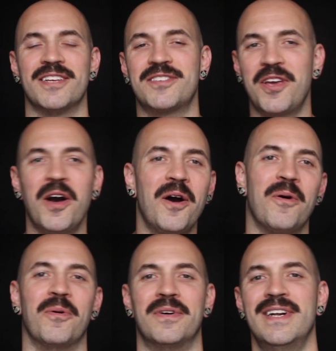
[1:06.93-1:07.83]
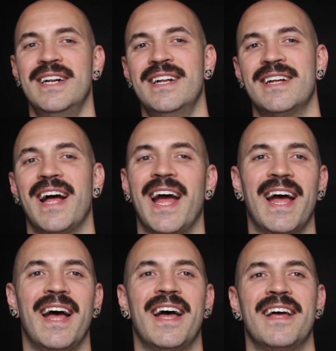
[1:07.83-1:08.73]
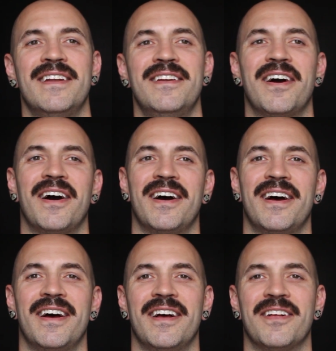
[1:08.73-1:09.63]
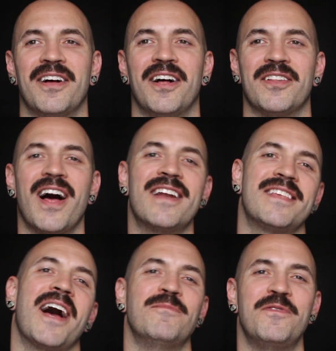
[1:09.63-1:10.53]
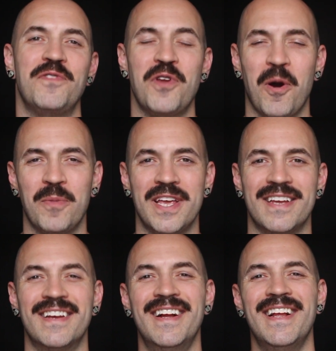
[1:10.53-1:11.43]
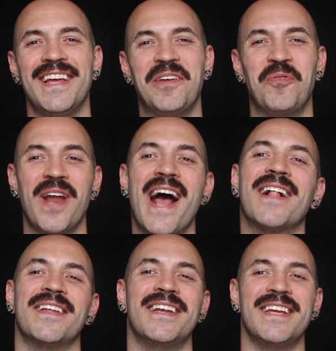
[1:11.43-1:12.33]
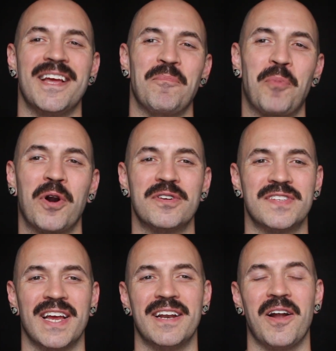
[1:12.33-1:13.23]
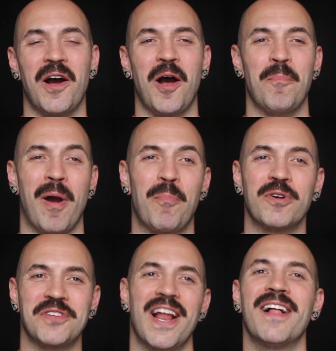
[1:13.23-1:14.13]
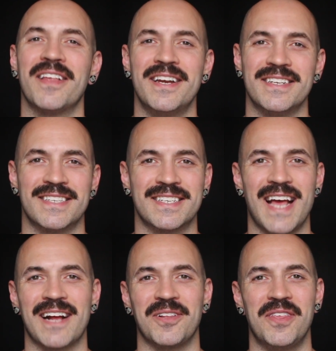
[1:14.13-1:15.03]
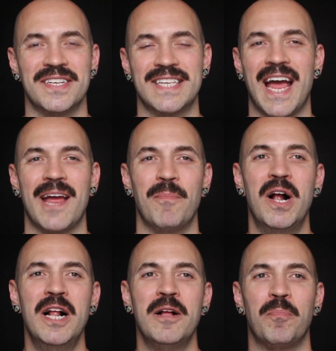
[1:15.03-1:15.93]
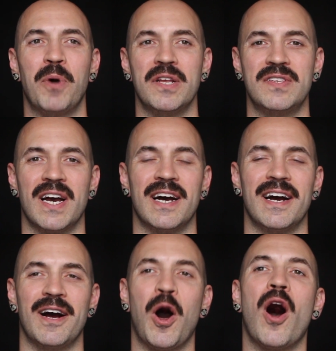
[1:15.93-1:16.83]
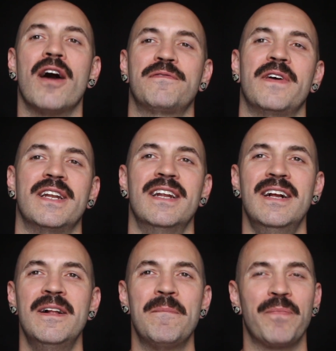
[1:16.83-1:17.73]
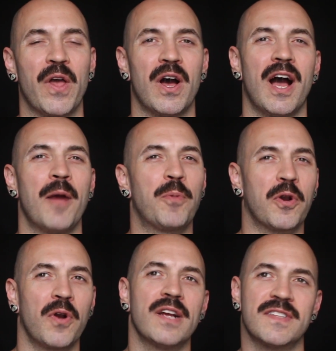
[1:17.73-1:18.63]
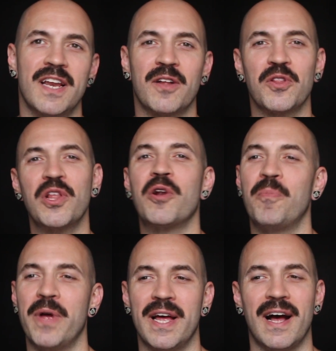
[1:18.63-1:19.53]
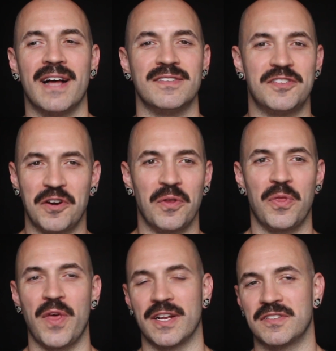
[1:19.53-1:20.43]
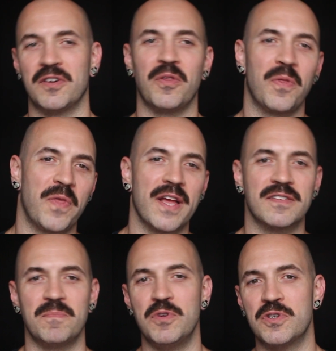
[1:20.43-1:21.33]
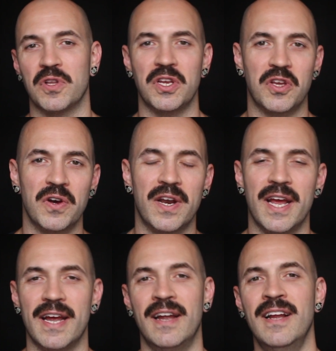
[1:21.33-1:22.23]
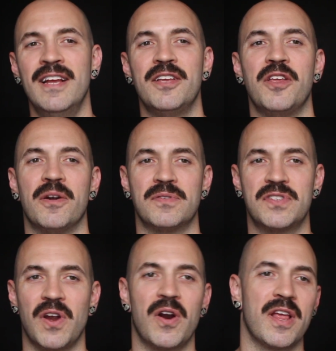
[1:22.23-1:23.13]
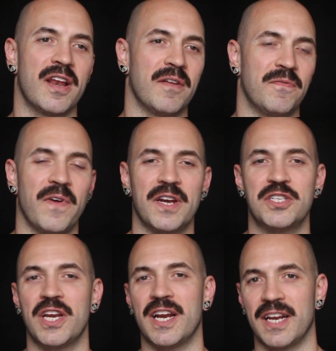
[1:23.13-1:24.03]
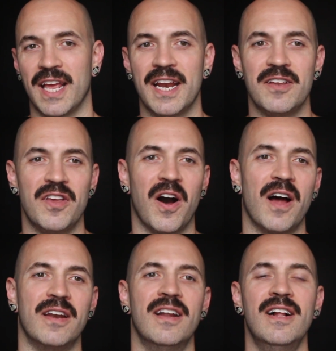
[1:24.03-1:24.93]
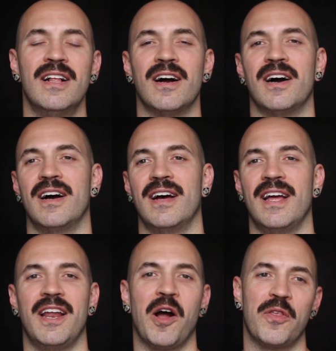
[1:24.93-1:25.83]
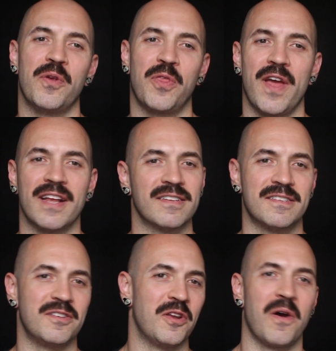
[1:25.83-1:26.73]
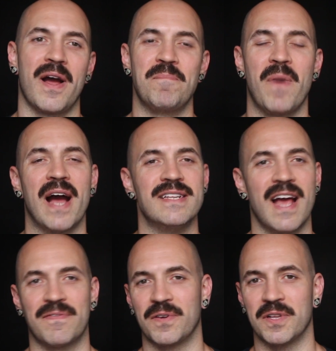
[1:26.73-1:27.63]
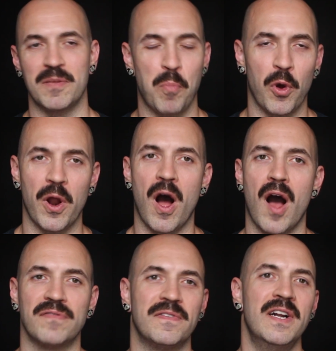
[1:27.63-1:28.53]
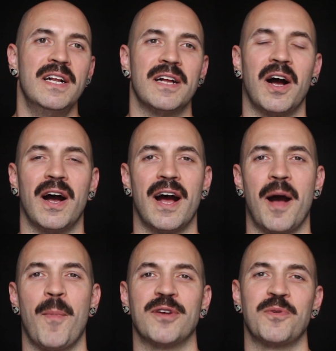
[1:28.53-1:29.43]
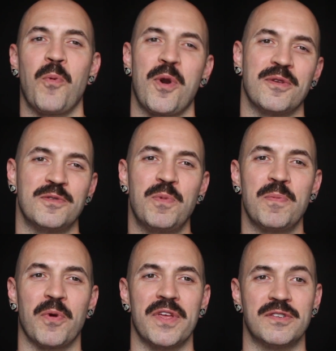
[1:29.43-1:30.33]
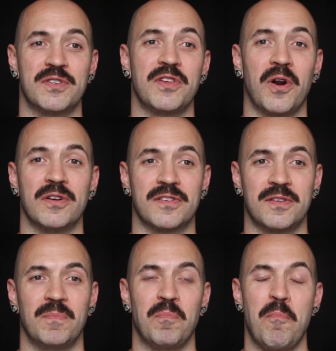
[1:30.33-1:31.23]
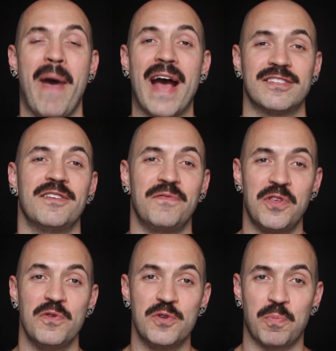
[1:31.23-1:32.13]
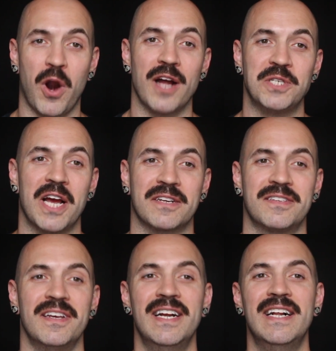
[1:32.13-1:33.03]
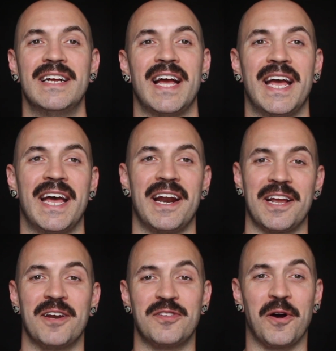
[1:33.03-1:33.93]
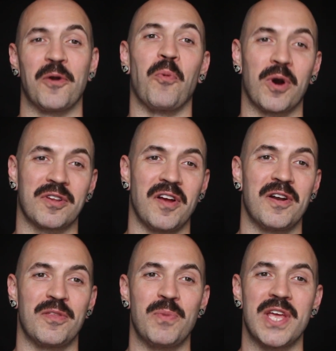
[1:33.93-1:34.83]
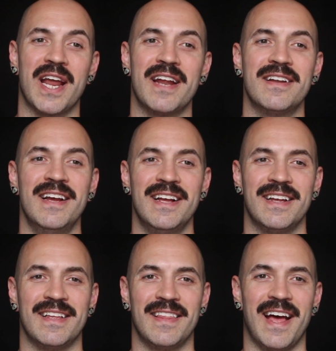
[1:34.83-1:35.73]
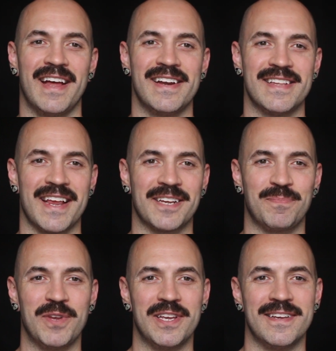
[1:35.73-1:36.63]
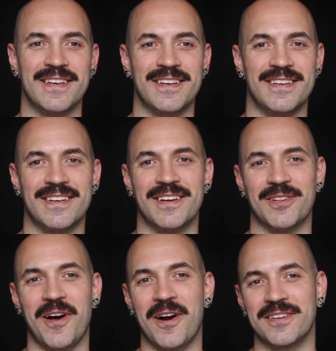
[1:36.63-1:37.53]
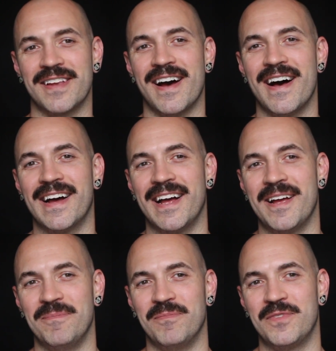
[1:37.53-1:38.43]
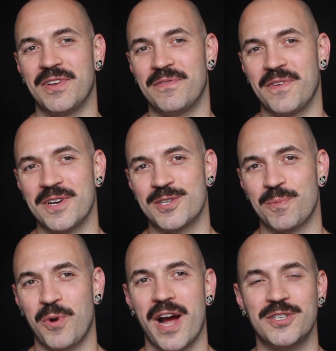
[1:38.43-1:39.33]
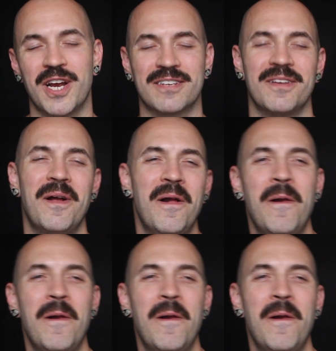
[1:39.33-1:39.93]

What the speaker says: Let's go. And a lot of times, if you know me in reality, in person, my personality is exactly the same. But often, I procrastinate a little bit on certain things. Certain things I'm usually good at, you know, starting and finishing and getting done. And other things, you know, I definitely put off. I'm also one of those people that starts massive, huge projects. And I get a ton of work done at the beginning, and then it takes me a long time to finish the project.